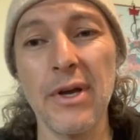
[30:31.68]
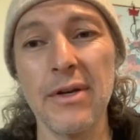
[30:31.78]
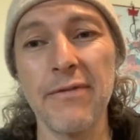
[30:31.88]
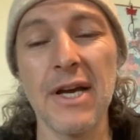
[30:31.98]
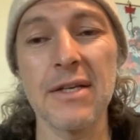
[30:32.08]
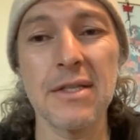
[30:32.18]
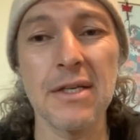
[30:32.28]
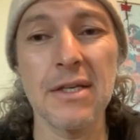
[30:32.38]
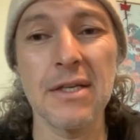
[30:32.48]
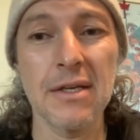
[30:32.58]
and
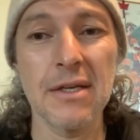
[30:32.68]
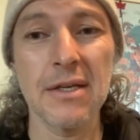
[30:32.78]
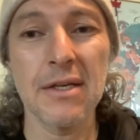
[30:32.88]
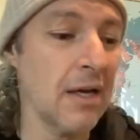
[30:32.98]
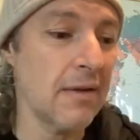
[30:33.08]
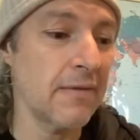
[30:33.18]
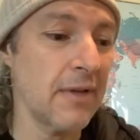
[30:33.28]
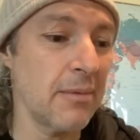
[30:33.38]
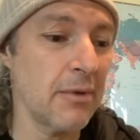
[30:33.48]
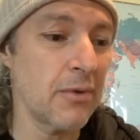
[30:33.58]
fasting is
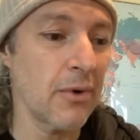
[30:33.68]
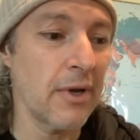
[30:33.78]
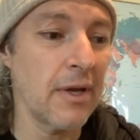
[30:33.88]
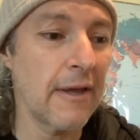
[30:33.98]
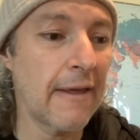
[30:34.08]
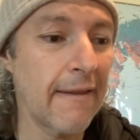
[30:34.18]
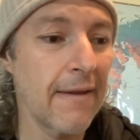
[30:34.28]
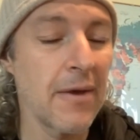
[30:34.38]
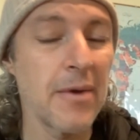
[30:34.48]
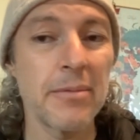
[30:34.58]
anti-inflammatory.
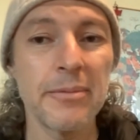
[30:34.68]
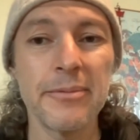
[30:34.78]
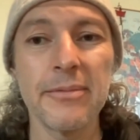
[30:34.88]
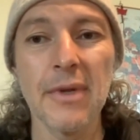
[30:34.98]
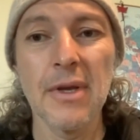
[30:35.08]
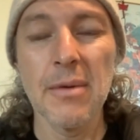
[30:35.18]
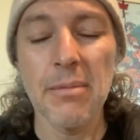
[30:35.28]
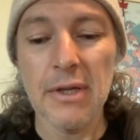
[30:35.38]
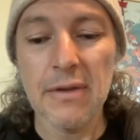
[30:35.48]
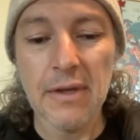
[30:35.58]
Mm.
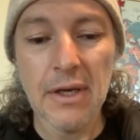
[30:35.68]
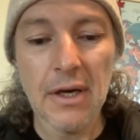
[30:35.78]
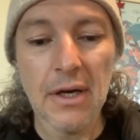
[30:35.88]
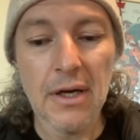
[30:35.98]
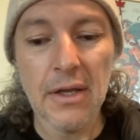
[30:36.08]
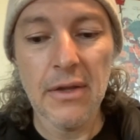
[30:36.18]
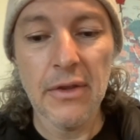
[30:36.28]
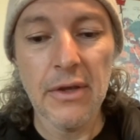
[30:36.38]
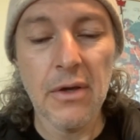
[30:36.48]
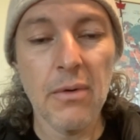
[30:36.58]
But
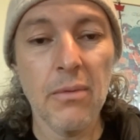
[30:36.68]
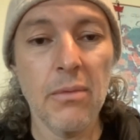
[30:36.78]
through